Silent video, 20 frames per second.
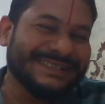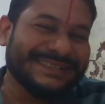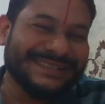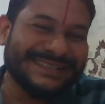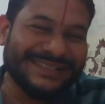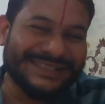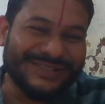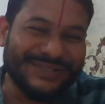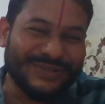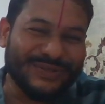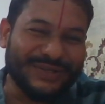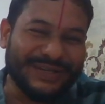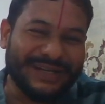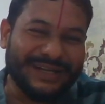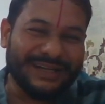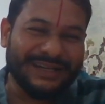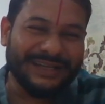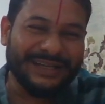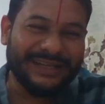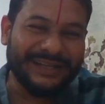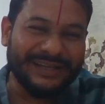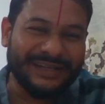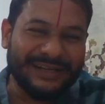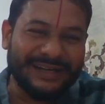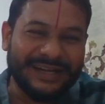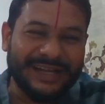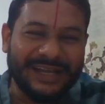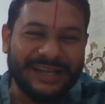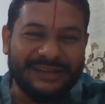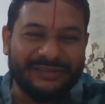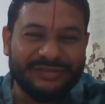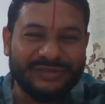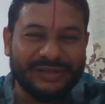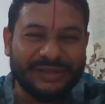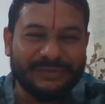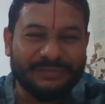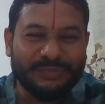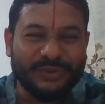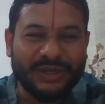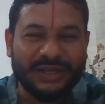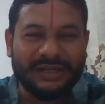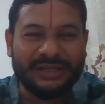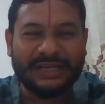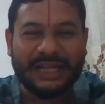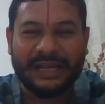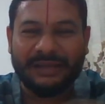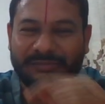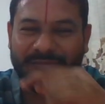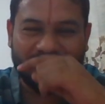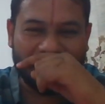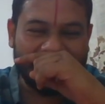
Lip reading: So here I have put a time,